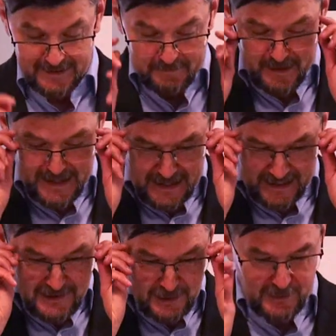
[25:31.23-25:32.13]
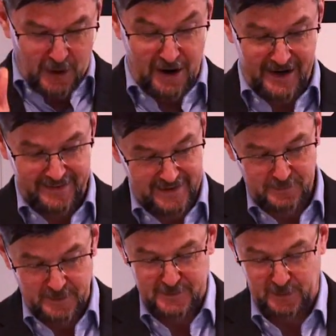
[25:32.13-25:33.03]
many elections are, and
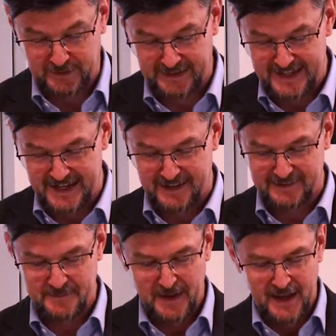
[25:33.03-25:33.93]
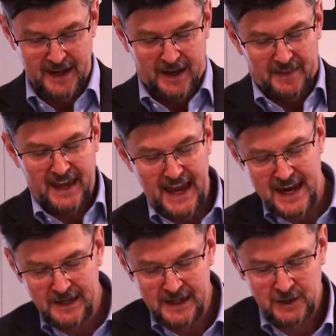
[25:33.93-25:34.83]
this one certainly is. The
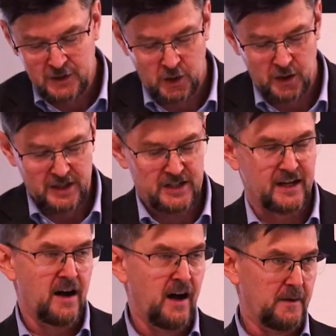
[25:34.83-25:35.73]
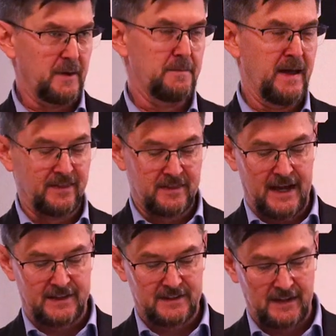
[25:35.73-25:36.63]
ailing Turkish economy meant
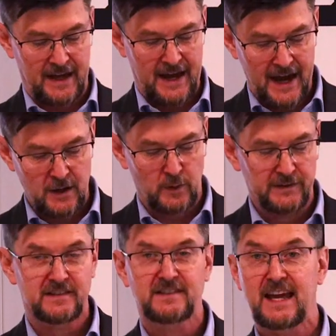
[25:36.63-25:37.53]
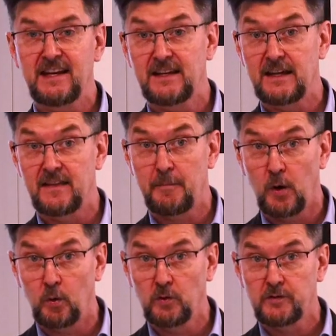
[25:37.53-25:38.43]
that Erdogan's standing in the
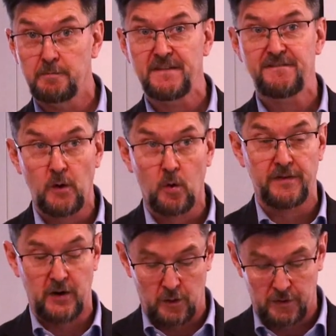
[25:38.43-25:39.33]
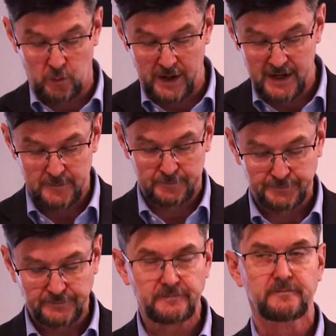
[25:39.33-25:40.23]
polls before the earthquake
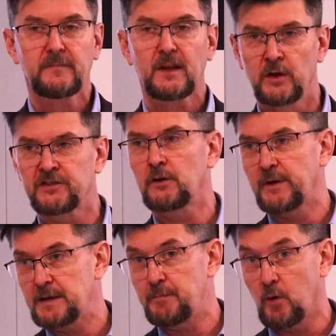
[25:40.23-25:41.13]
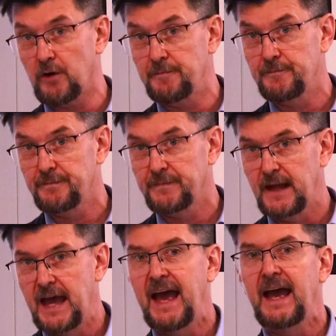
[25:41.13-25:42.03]
was already poor.
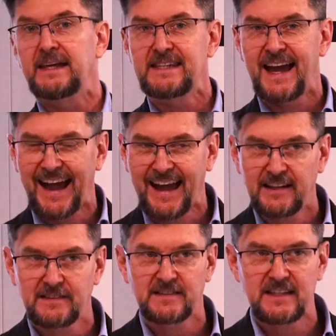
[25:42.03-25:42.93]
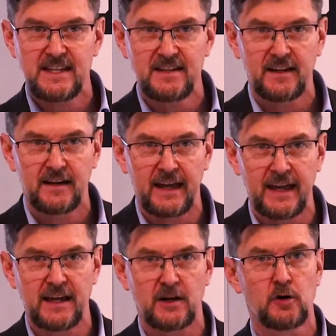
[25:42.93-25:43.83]
He had seen
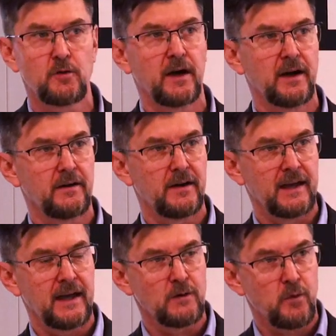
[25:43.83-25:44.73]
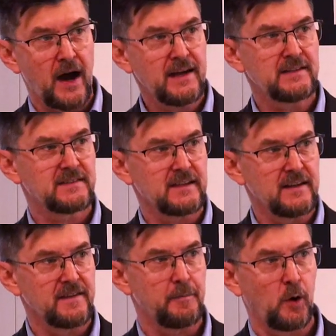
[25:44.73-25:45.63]
a rise
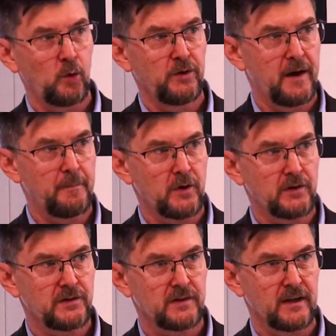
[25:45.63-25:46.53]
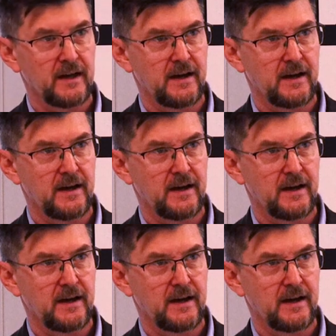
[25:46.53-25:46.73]
in the poll numbers